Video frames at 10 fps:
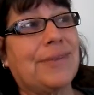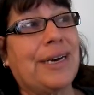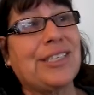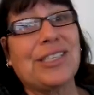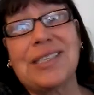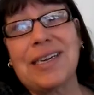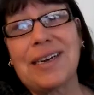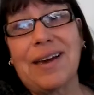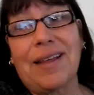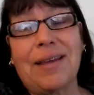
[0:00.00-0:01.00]
I just did
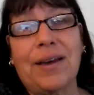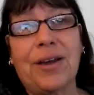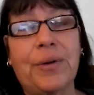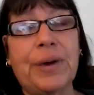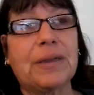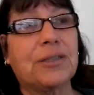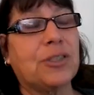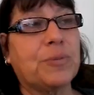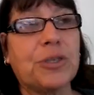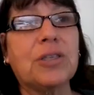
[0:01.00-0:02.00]
it. I thought, you know what? Let's
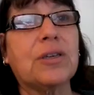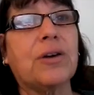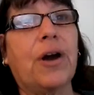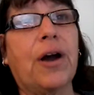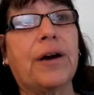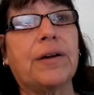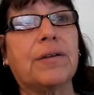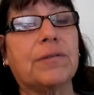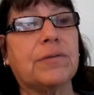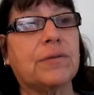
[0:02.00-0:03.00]
just put you in the car.
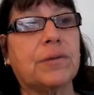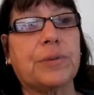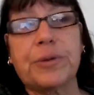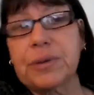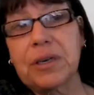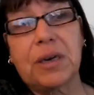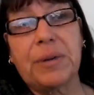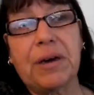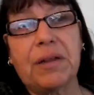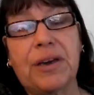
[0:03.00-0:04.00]
We're going to
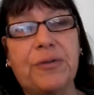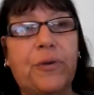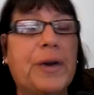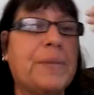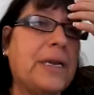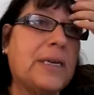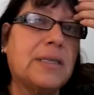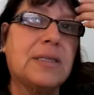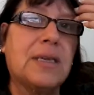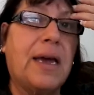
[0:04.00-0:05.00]
be gone like 40
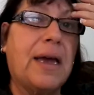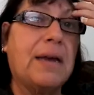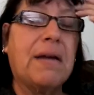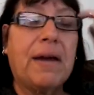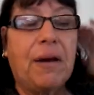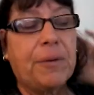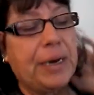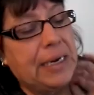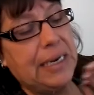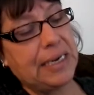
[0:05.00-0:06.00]
minutes. And I got what
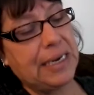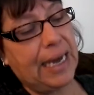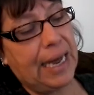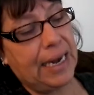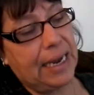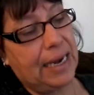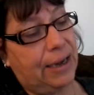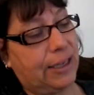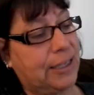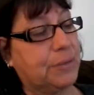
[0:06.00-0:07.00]
I needed to get. And I
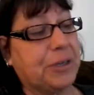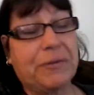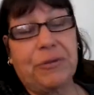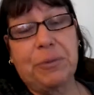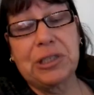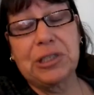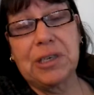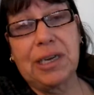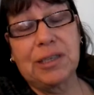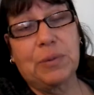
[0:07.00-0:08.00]
got some good
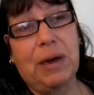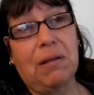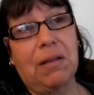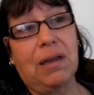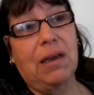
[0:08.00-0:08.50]
information as well.